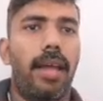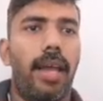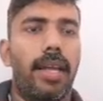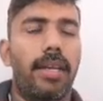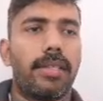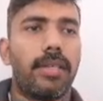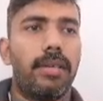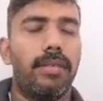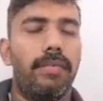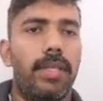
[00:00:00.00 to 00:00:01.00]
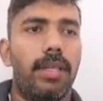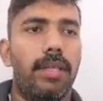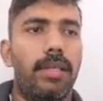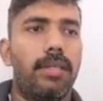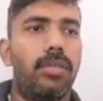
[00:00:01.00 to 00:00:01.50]
and within
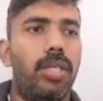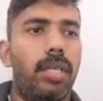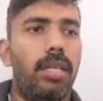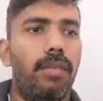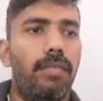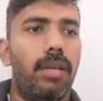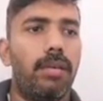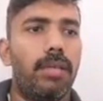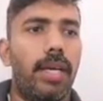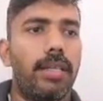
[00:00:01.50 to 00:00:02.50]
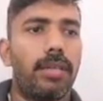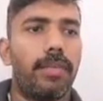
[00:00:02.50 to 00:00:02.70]
this gene we know that